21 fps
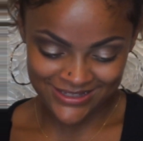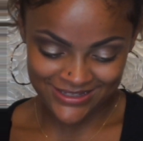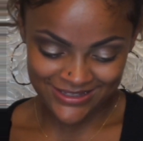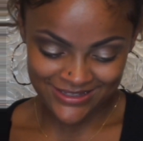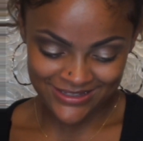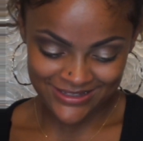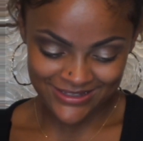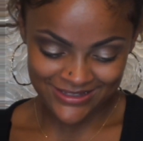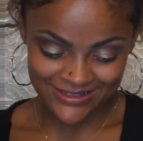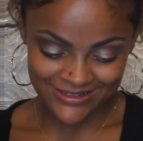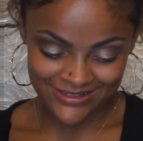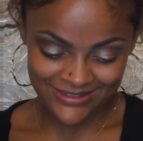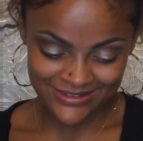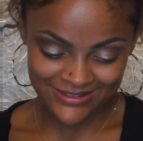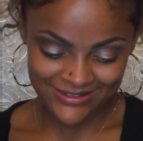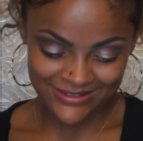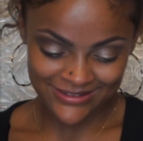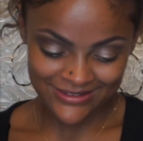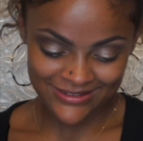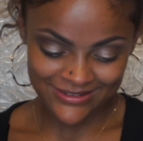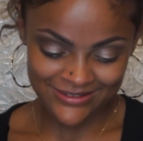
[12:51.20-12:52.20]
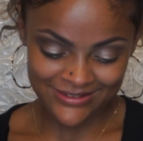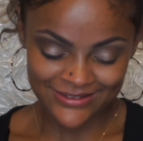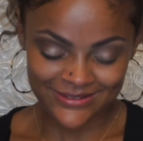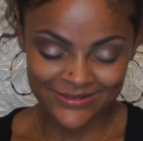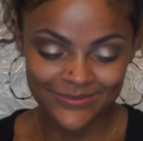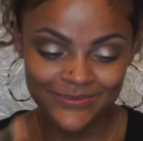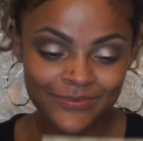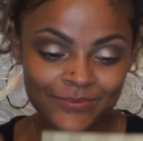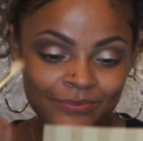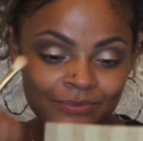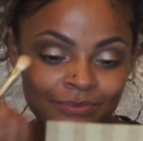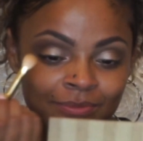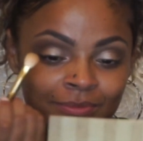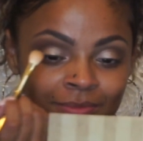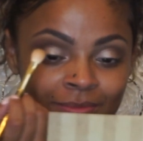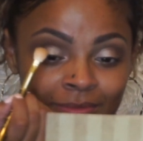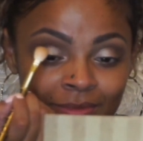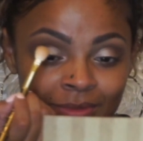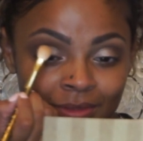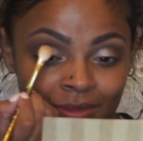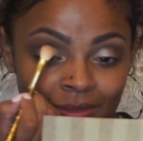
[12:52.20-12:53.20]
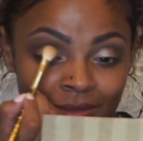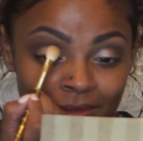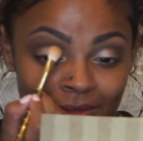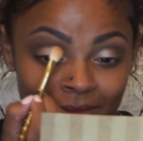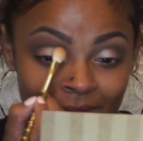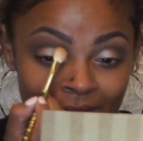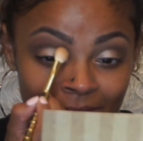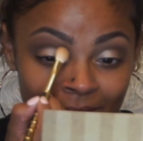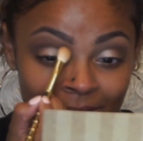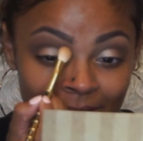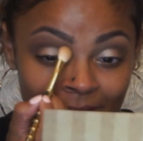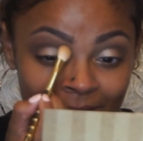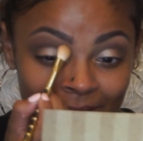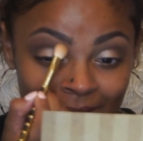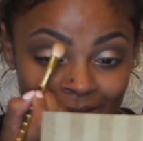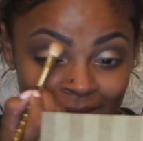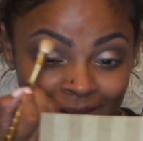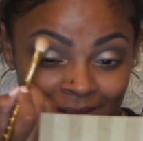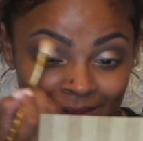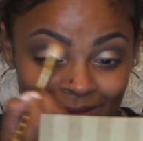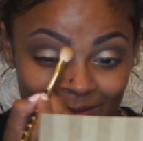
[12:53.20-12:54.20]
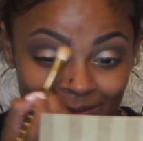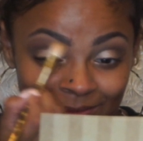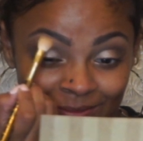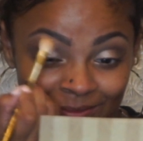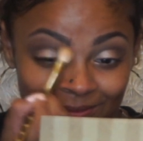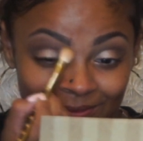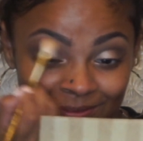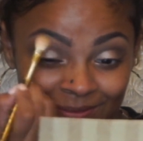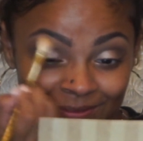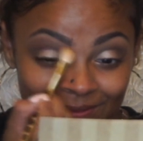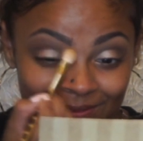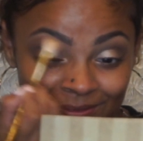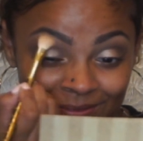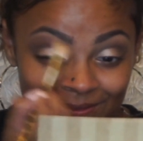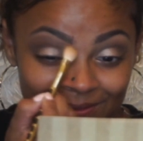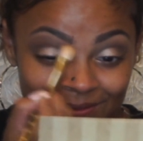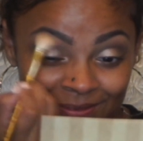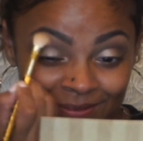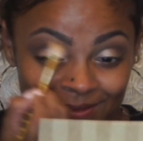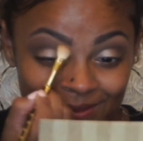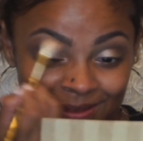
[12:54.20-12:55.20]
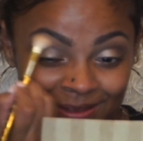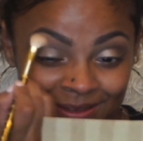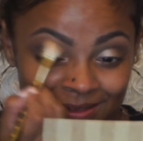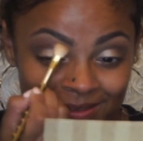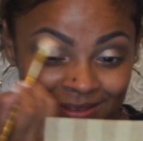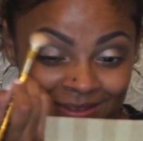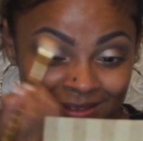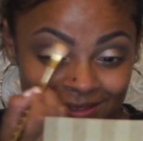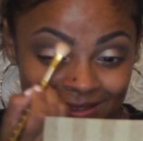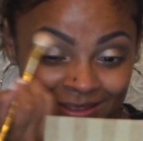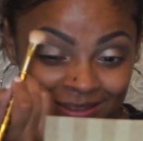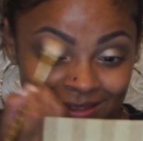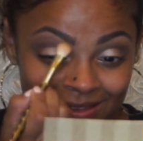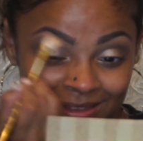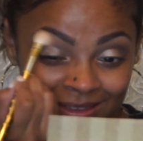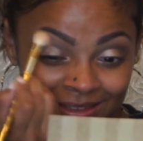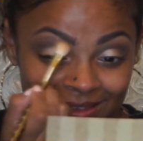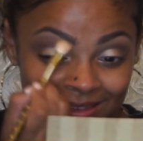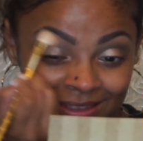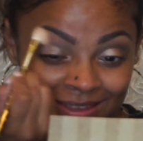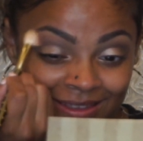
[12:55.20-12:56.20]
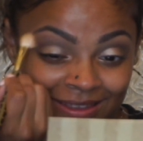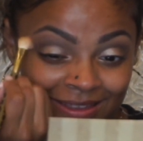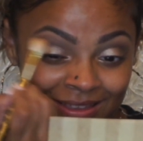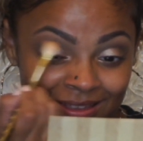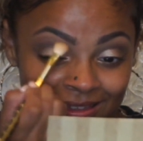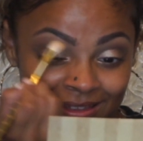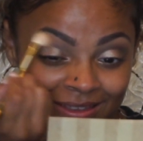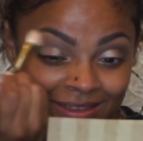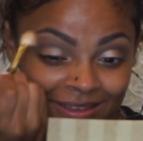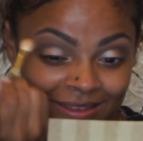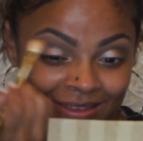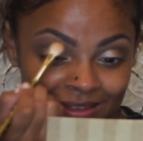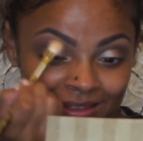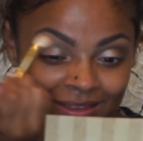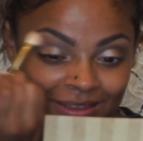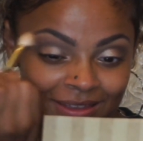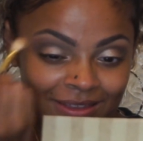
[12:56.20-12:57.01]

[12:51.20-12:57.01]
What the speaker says: [no speech]